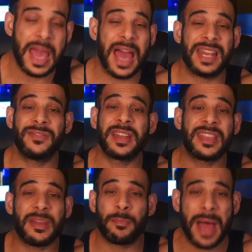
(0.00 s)
And even
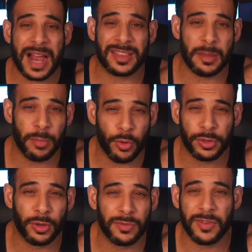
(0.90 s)
in the back, they
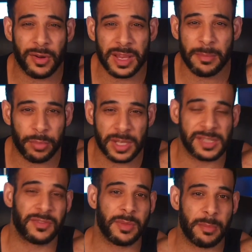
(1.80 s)
both look very
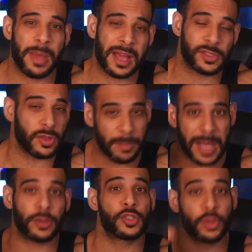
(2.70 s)
impressive from the back. So the
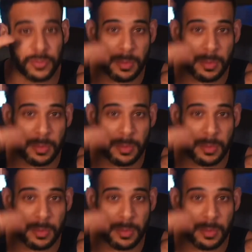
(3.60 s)
back looks good from